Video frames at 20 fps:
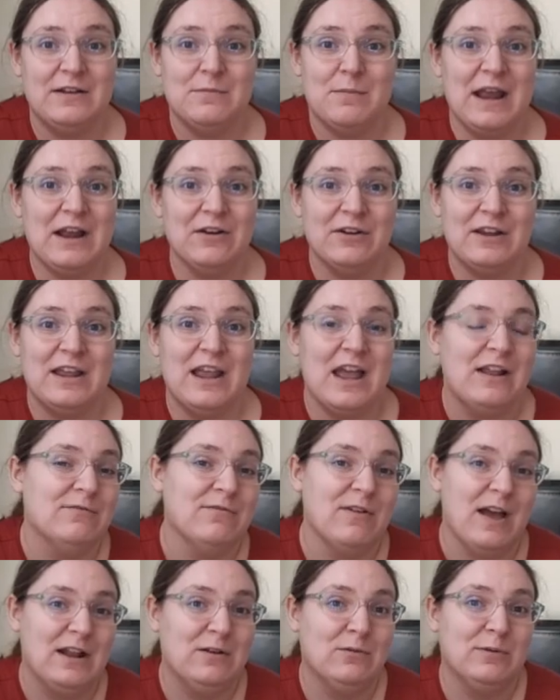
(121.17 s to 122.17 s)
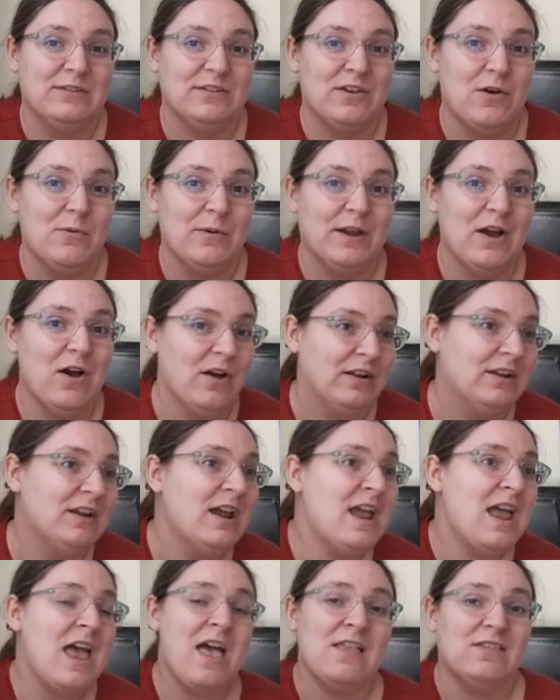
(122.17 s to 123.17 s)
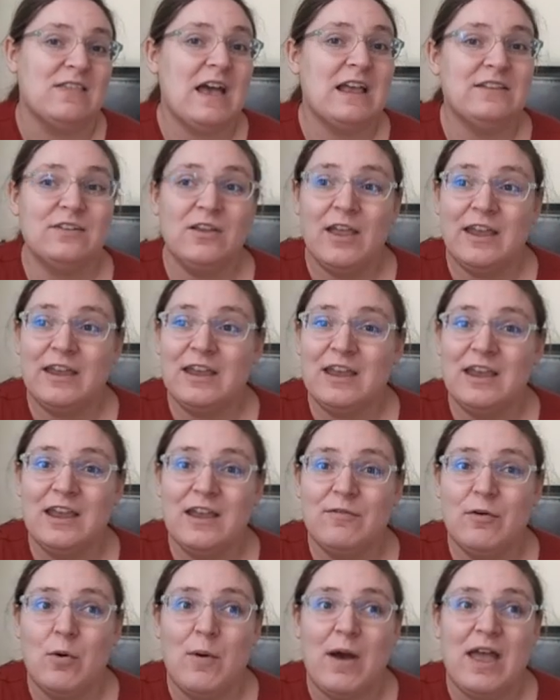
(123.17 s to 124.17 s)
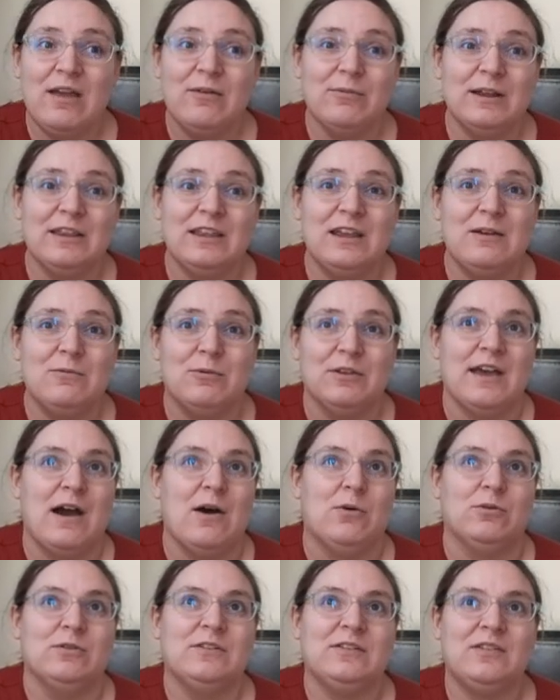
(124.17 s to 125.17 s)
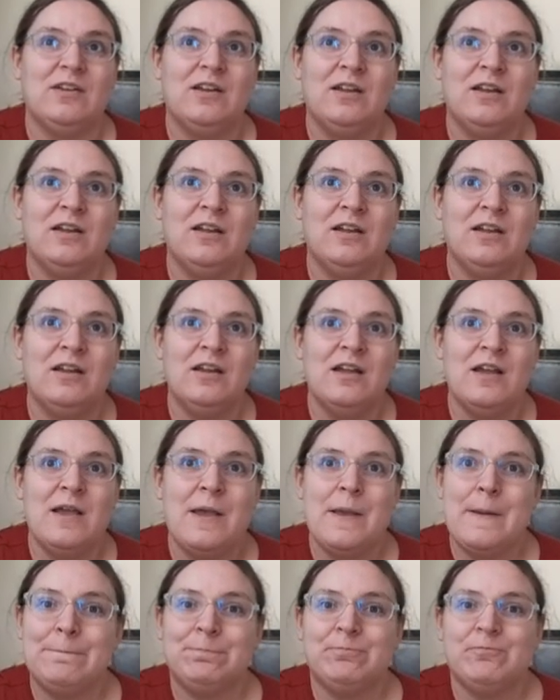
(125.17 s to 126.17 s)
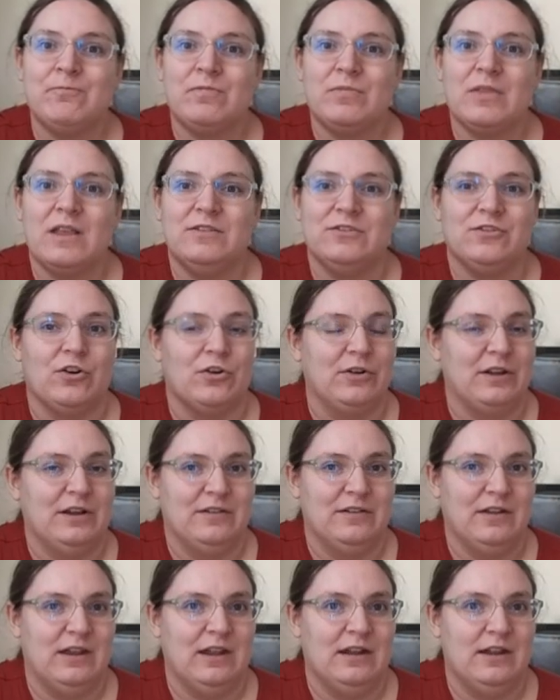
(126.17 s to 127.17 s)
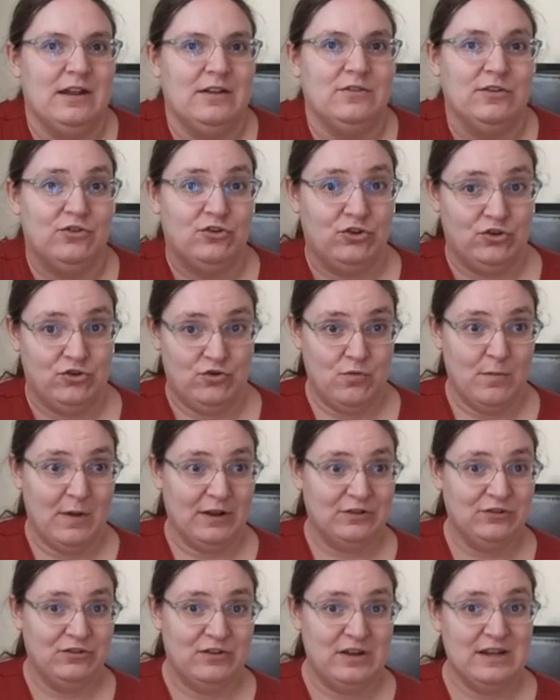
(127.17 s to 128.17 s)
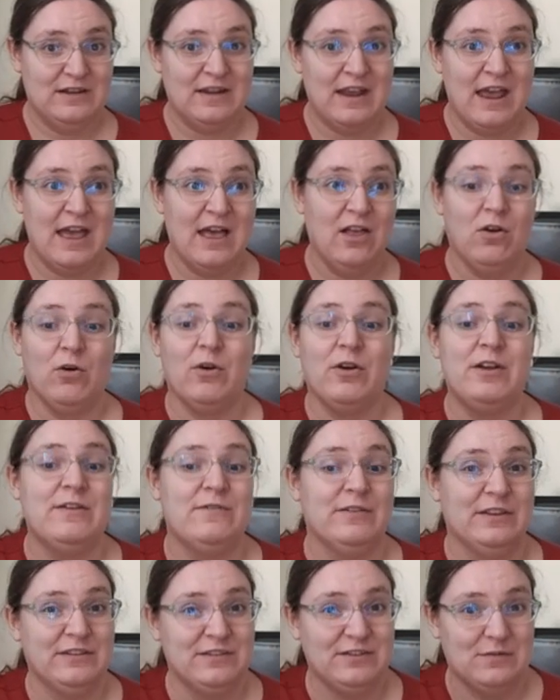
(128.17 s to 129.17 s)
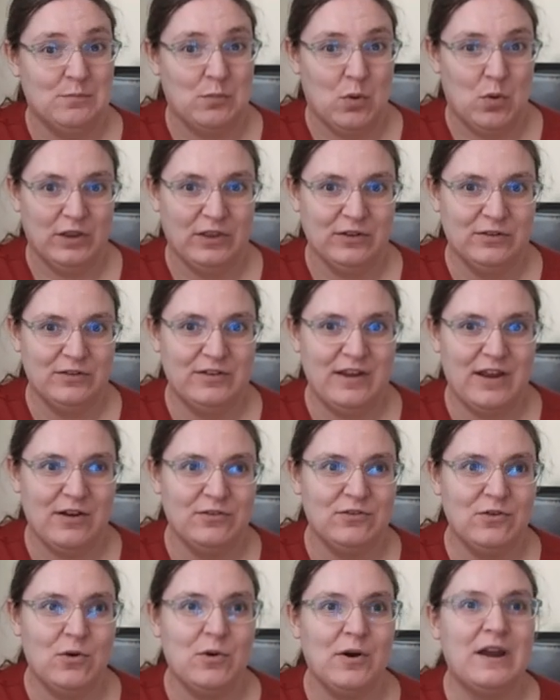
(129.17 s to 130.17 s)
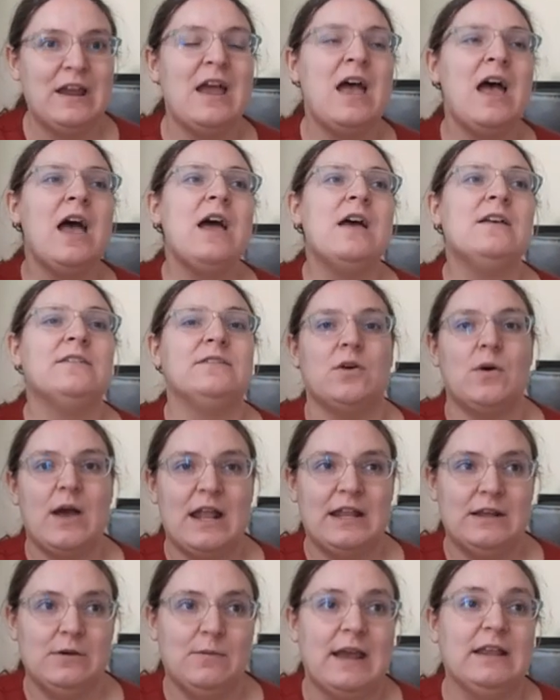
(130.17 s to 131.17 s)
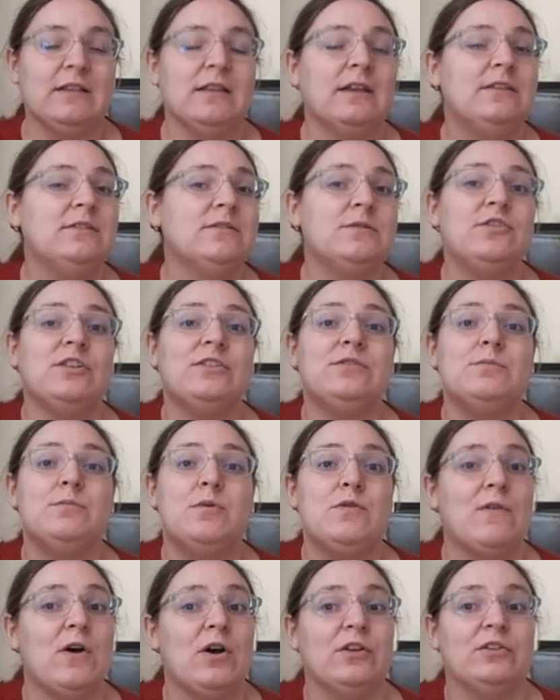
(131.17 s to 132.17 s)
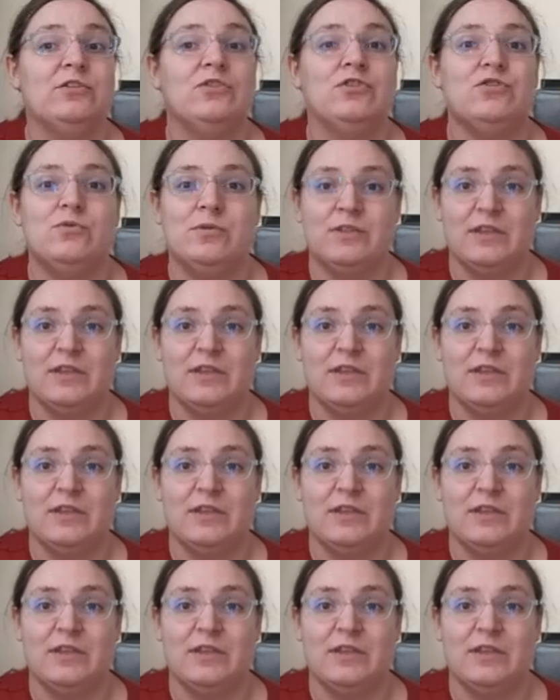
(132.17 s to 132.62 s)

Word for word: Mary and find what's going on. That's all I can give away, really, without starting to get into too much detail or even spoiler territory. So, anyway, let's just move on to the